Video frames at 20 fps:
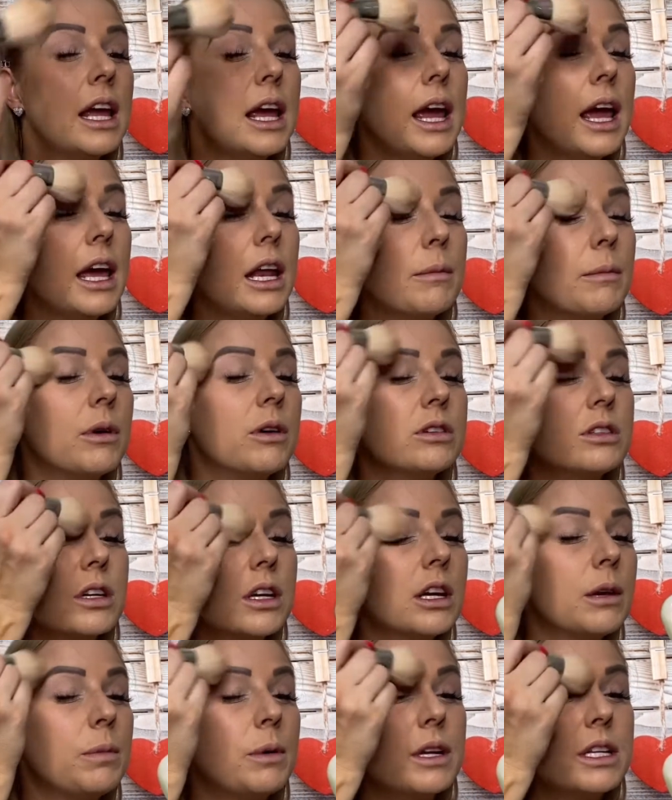And I'm also
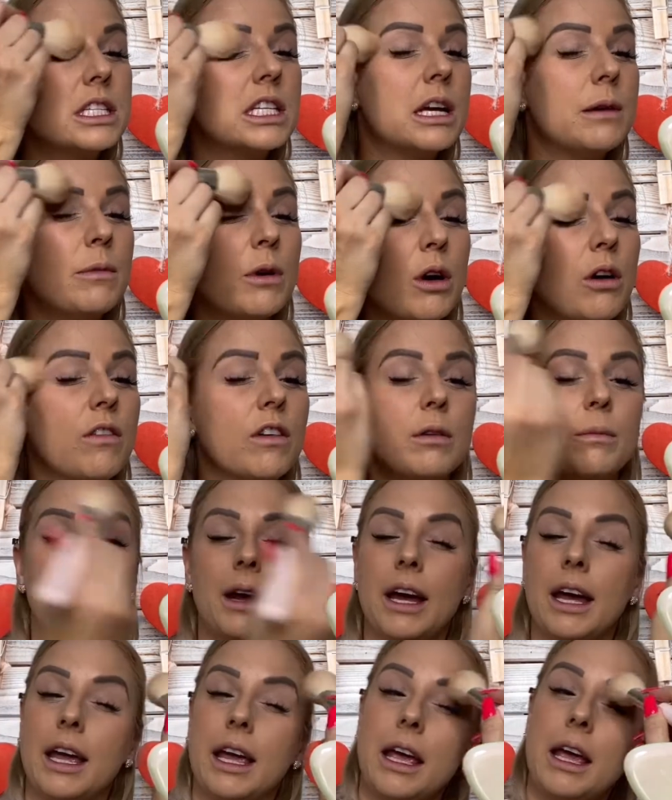gonna put some over
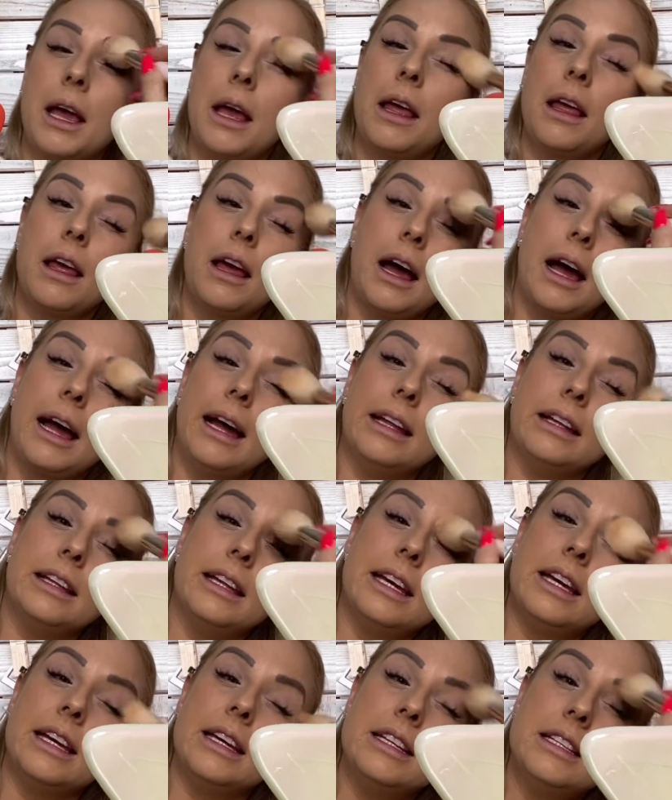my
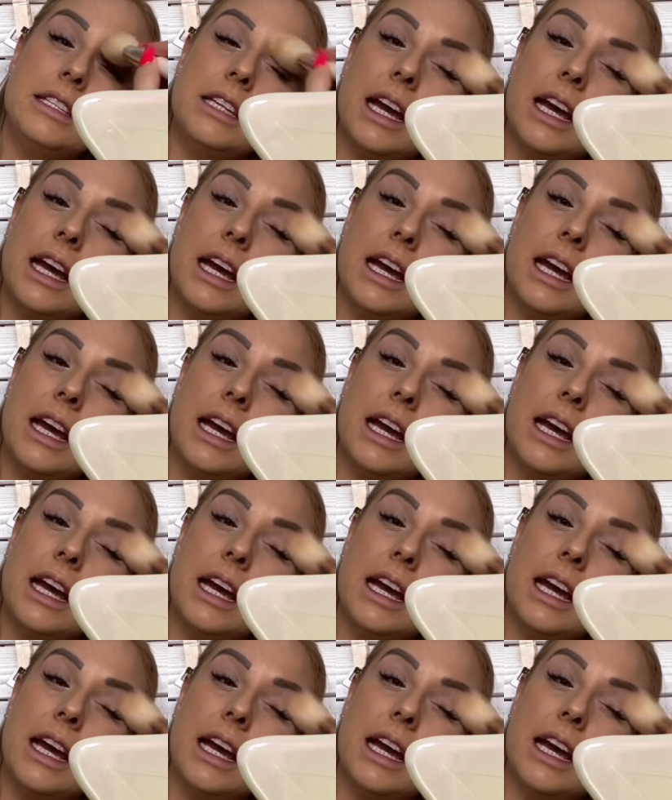eyelids.